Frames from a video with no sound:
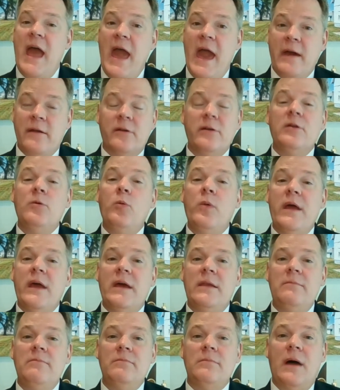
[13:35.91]
Enter to
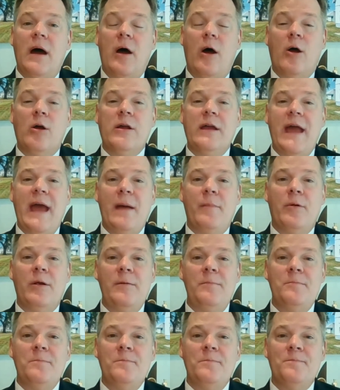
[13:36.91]
win our
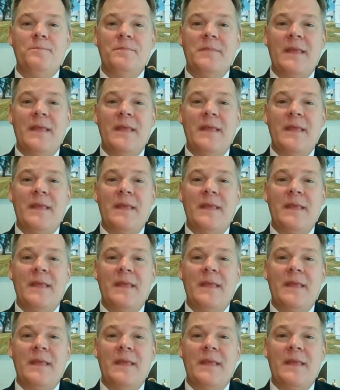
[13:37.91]
camera